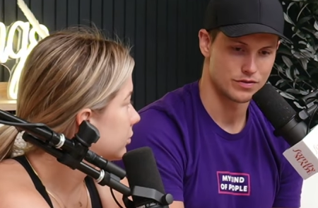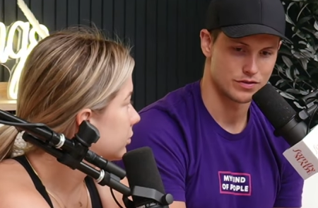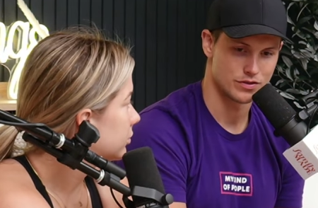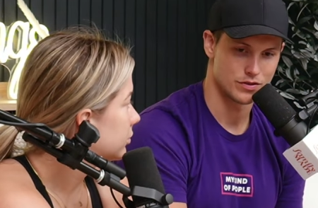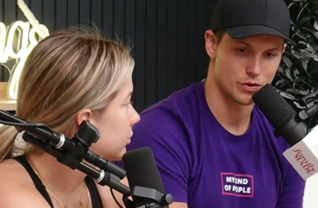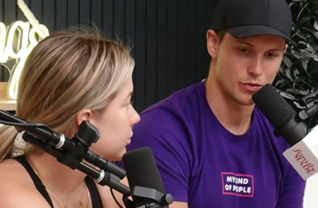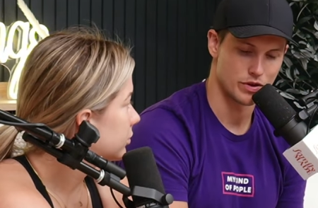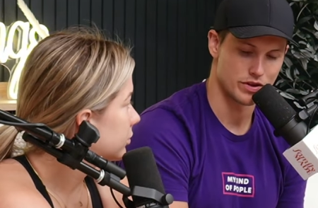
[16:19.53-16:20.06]

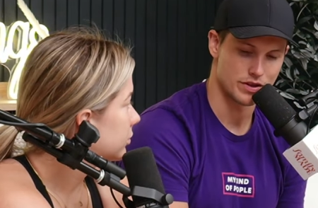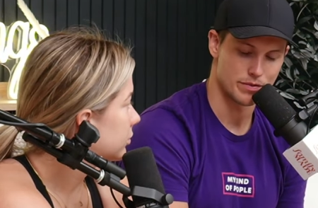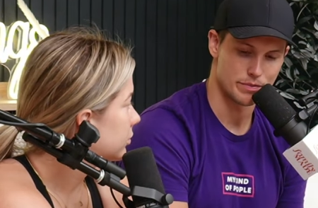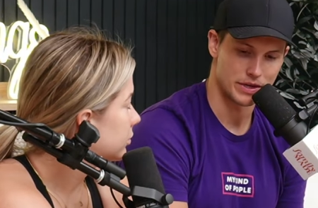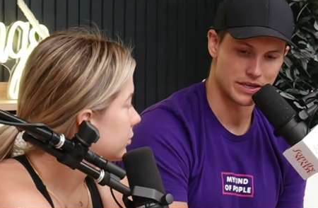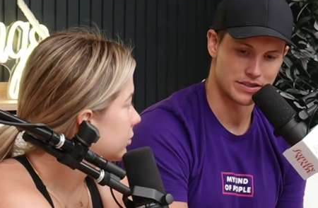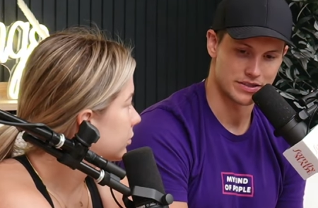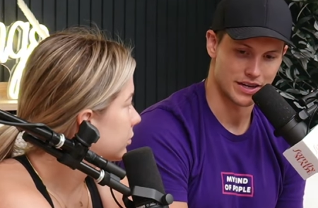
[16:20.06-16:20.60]
Speaker 1: So whether that
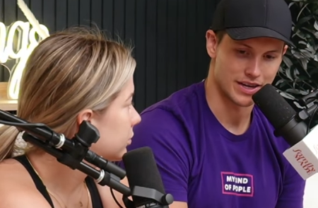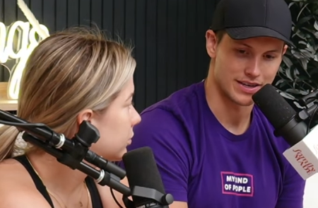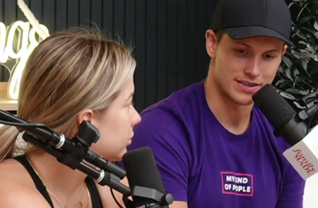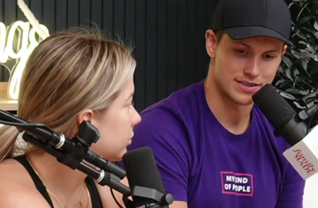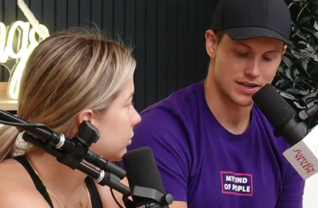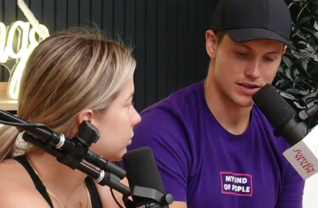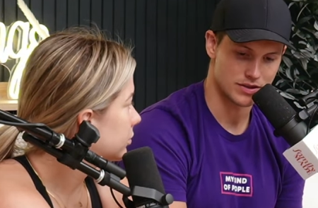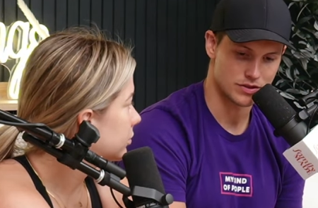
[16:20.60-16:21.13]
means like in
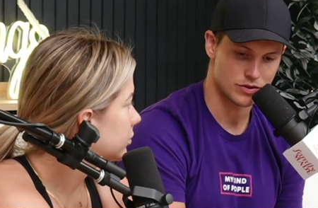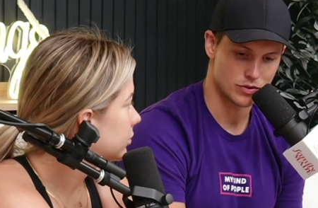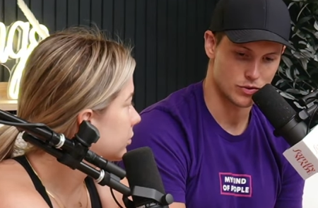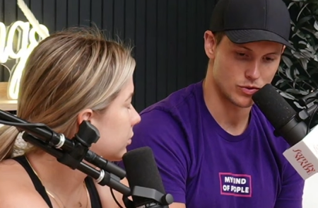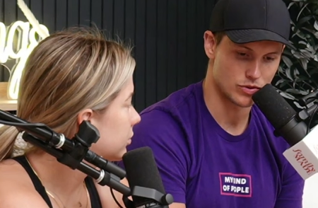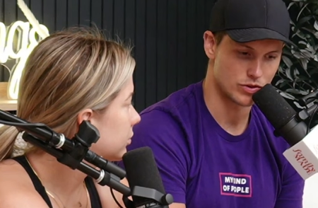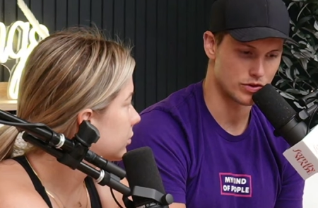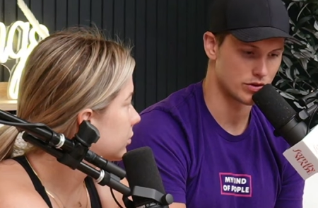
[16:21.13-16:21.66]
test
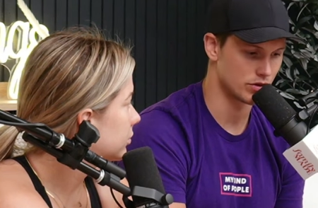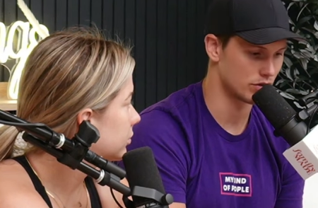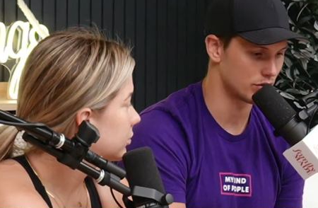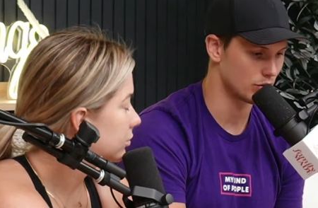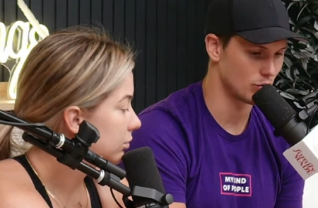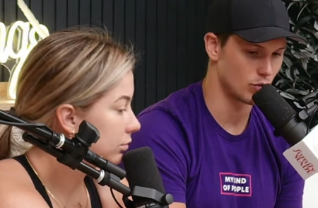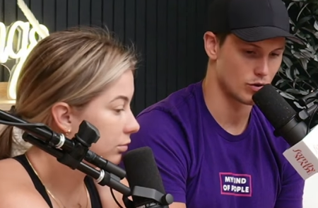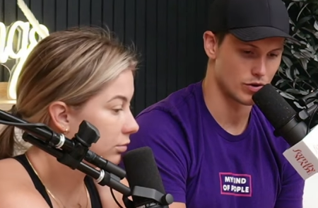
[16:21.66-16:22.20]
scores
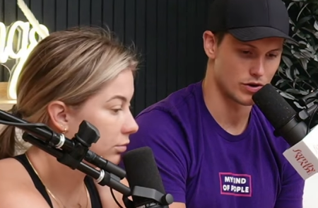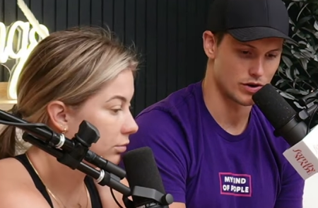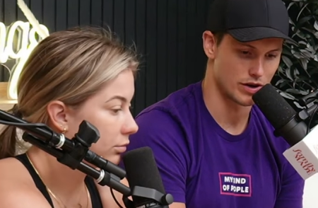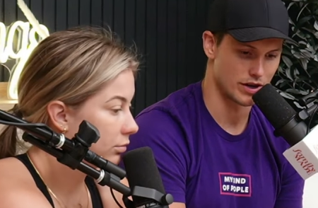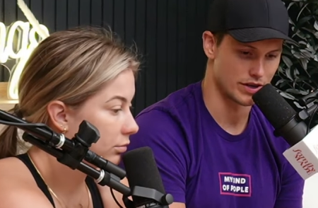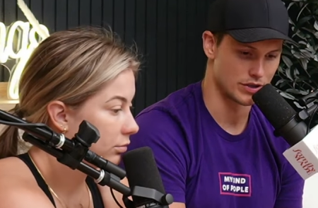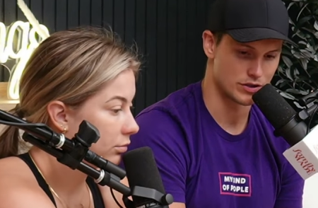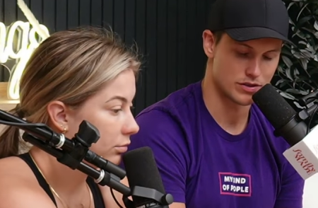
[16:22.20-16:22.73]
or
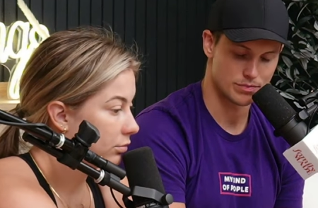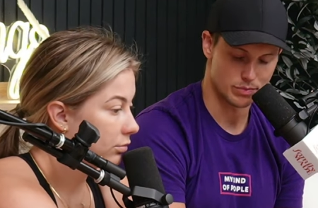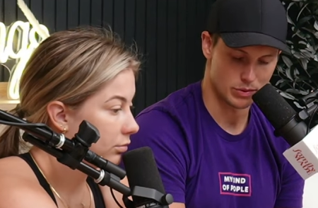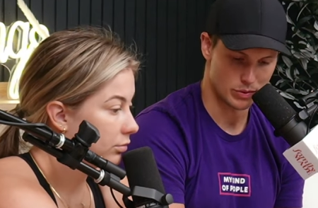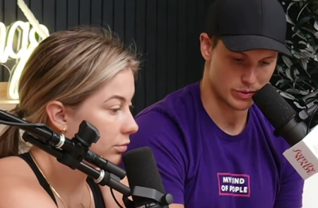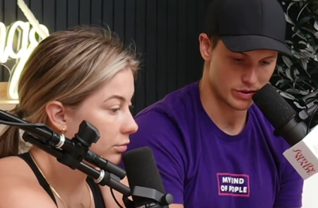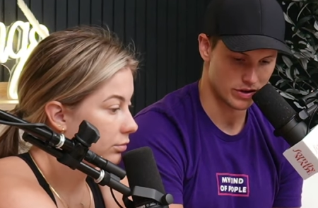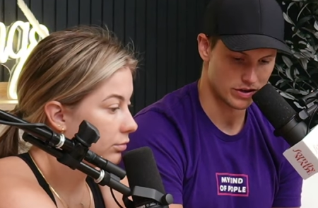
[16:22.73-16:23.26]
in
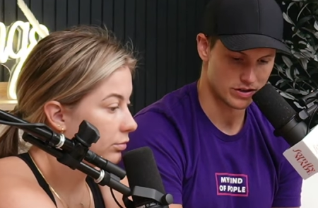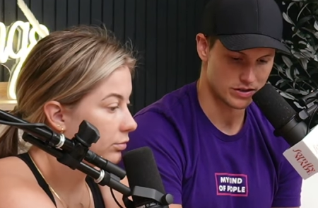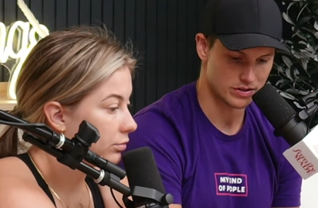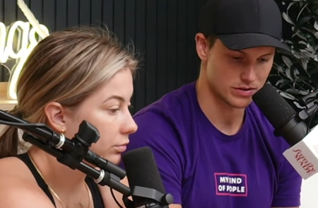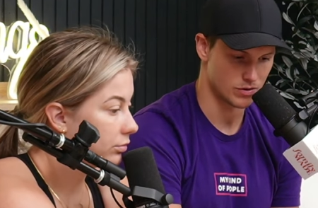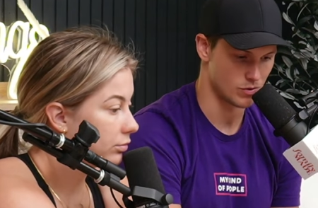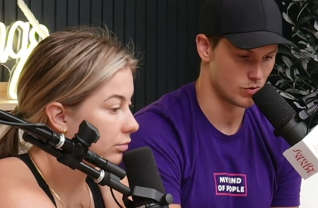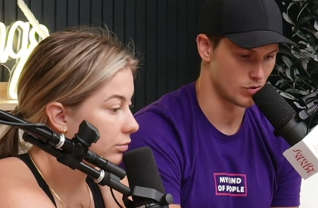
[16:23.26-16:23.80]
sports
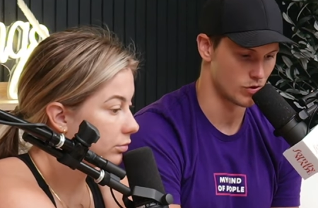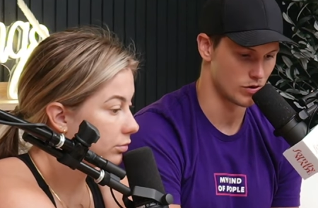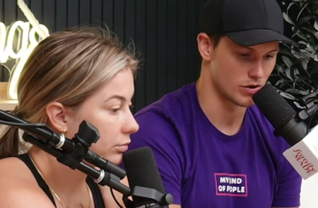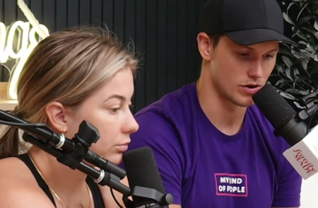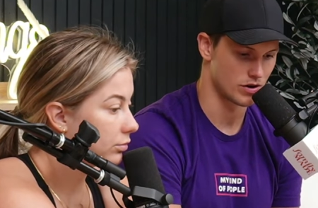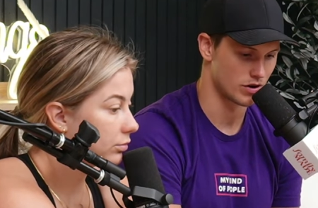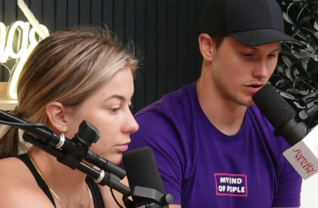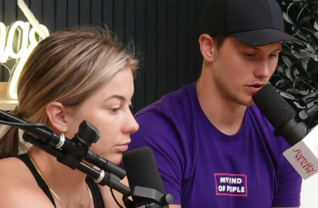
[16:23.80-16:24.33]

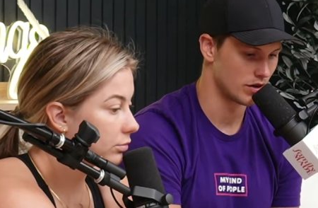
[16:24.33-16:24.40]
or